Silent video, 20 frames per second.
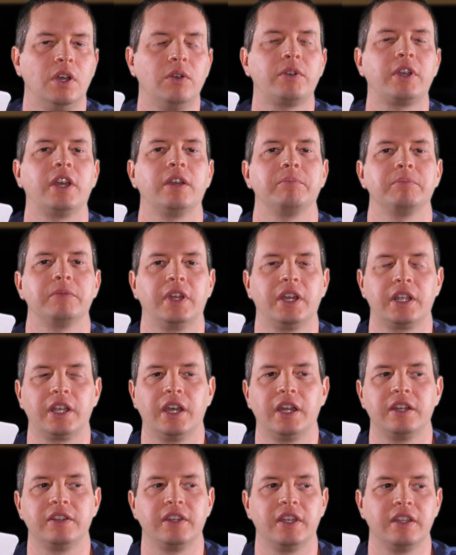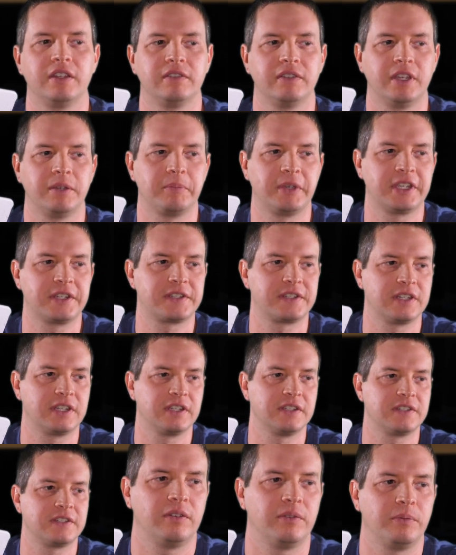Okay, I got it. That makes
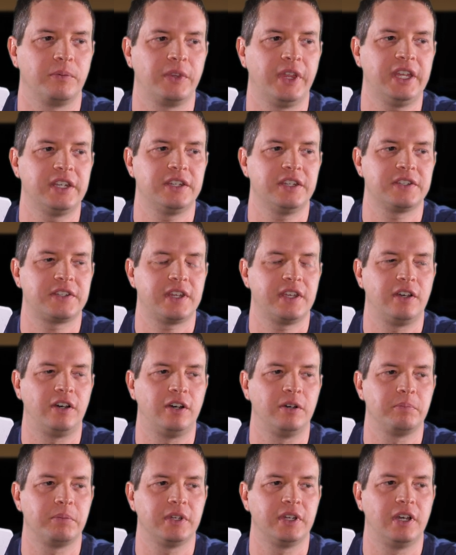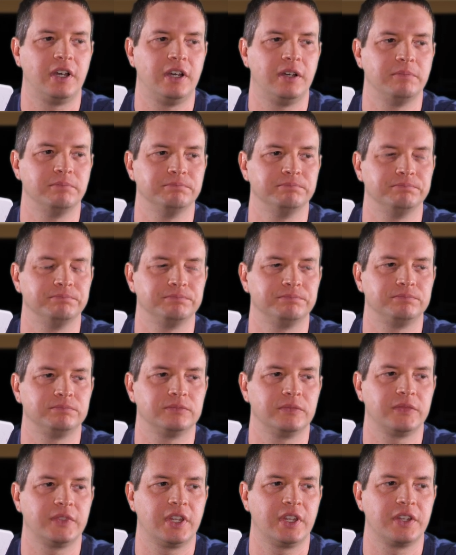sense. Well, that does help,
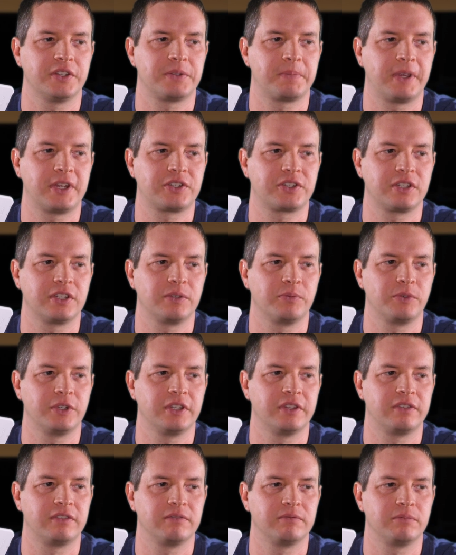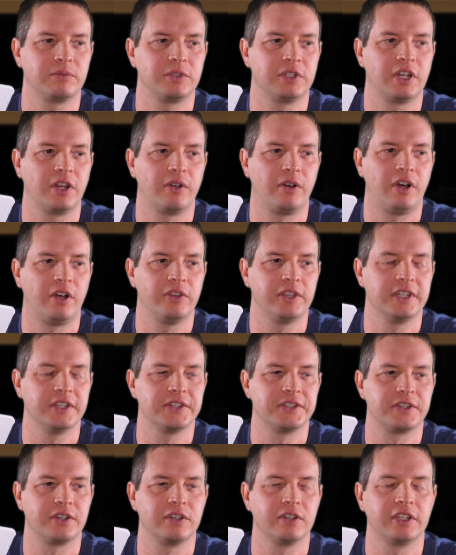especially with, you know, all the
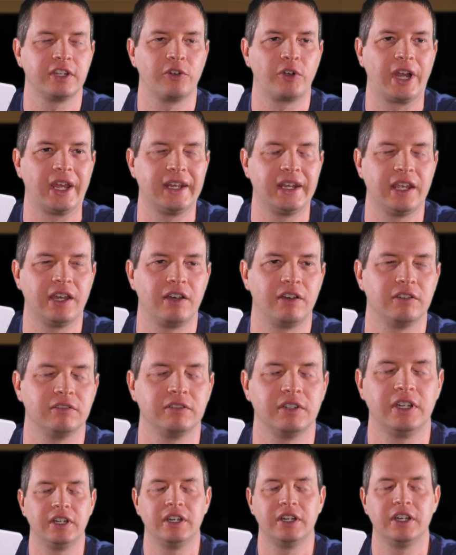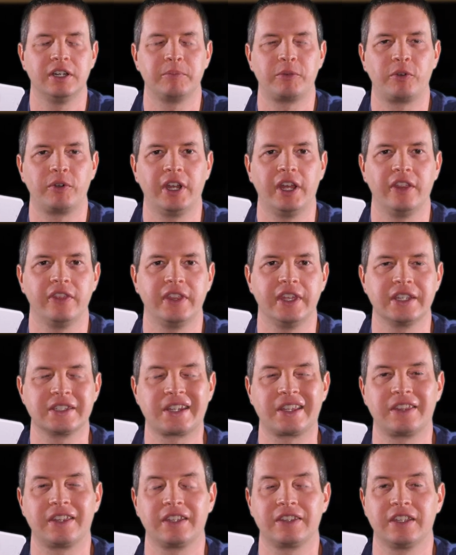uncertainty right now around things.
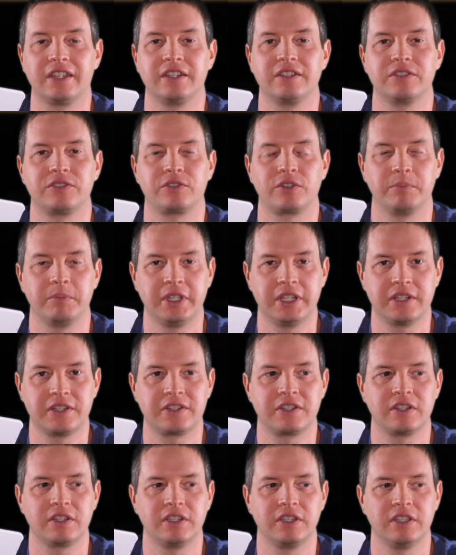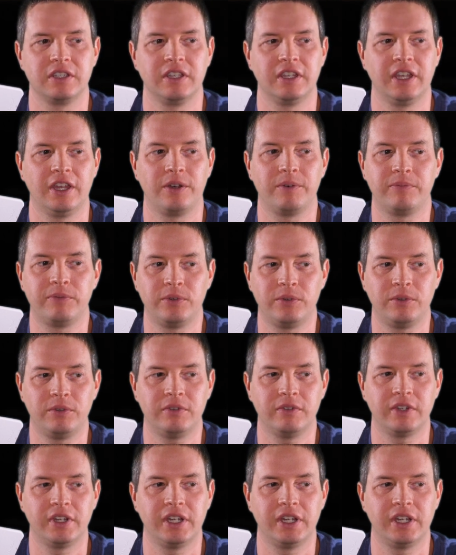I think that is tremendously helpful.